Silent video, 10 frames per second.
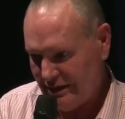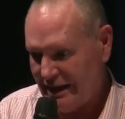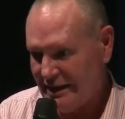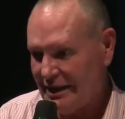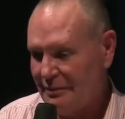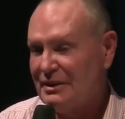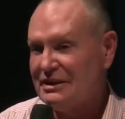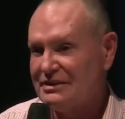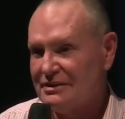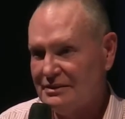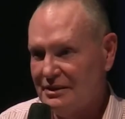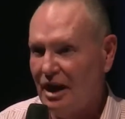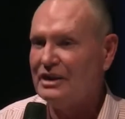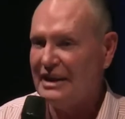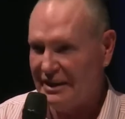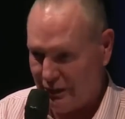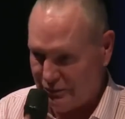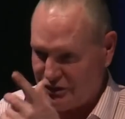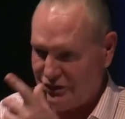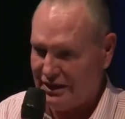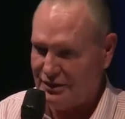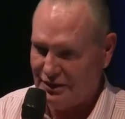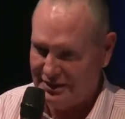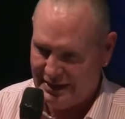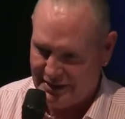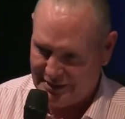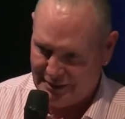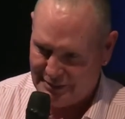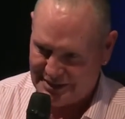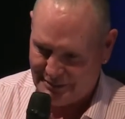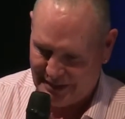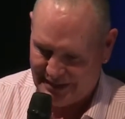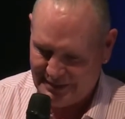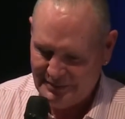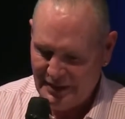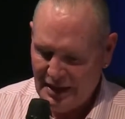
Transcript: I missed. Oh yeah, that was a great goal, yeah, I must admit.